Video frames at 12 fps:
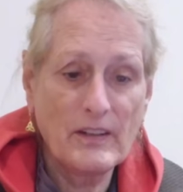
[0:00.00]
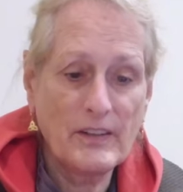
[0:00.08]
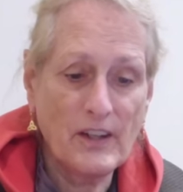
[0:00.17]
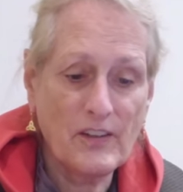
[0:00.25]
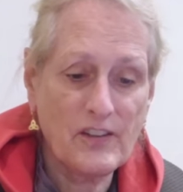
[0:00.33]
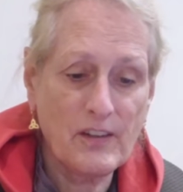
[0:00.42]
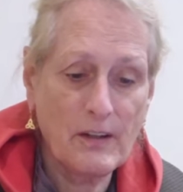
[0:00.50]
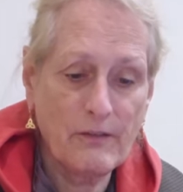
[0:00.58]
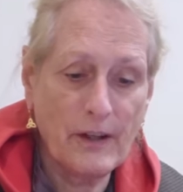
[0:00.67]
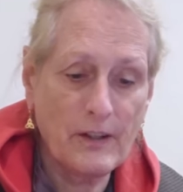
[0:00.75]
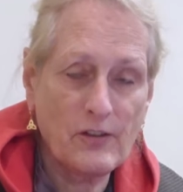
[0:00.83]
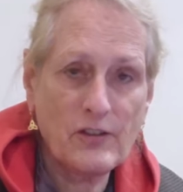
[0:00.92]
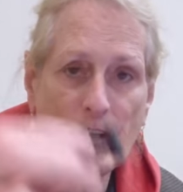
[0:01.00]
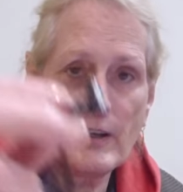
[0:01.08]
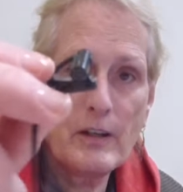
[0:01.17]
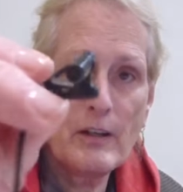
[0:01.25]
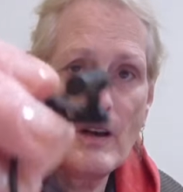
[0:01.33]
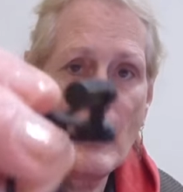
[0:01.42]
This, I'll show
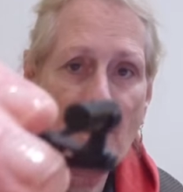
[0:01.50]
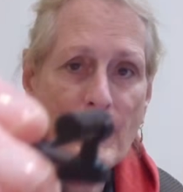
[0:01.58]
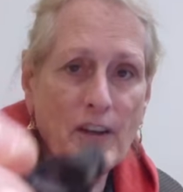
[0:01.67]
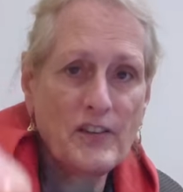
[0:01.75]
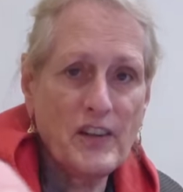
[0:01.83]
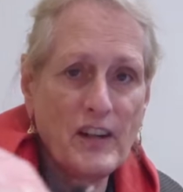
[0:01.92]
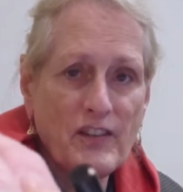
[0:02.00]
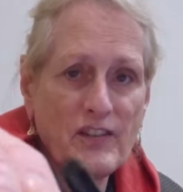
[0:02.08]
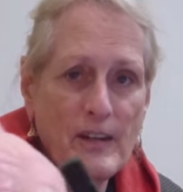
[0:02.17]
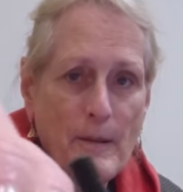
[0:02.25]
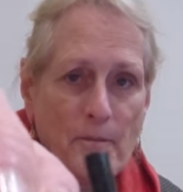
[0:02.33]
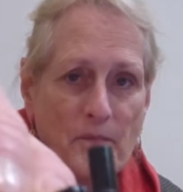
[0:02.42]
you. This is